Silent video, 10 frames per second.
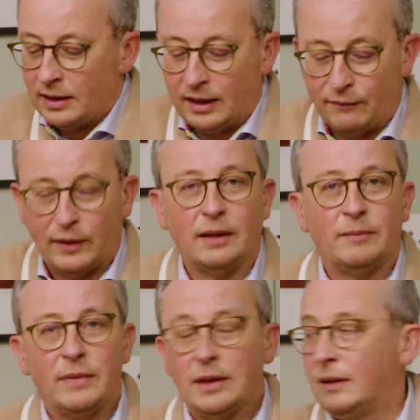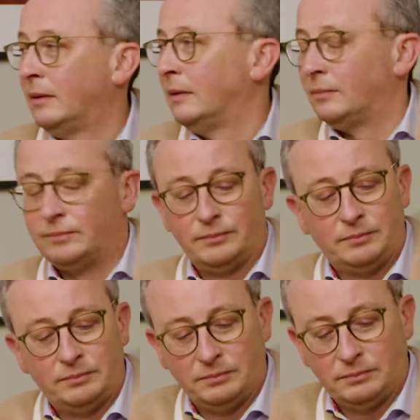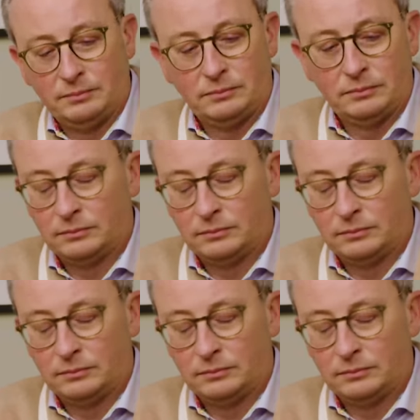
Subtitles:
I'm going to tell you something. I used to